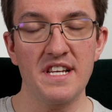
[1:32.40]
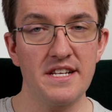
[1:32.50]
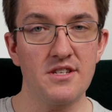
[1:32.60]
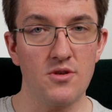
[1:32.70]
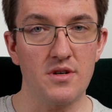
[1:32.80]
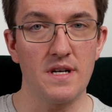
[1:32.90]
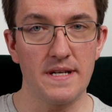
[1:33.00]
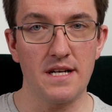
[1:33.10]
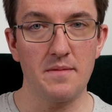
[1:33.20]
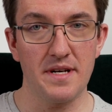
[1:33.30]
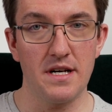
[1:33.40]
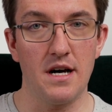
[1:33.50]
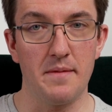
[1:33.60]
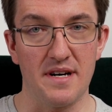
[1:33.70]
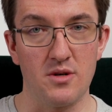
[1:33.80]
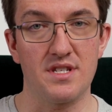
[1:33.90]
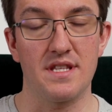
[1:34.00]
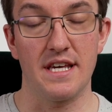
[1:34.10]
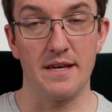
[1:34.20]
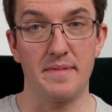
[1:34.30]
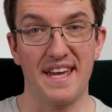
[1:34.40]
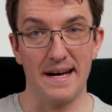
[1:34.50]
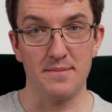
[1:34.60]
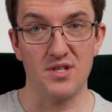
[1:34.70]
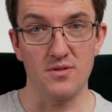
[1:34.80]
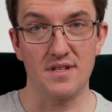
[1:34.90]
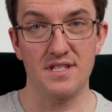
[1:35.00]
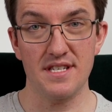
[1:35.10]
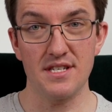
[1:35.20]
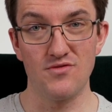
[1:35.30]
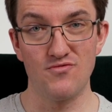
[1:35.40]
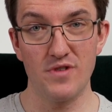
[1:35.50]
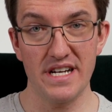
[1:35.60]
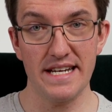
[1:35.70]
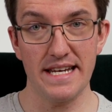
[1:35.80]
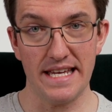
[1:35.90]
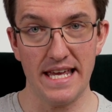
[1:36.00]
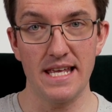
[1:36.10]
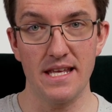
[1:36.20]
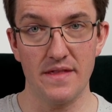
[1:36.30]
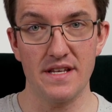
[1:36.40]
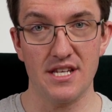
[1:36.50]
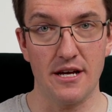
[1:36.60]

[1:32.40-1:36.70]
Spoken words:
need to talk a little bit about the hip capsule, because this is really key in this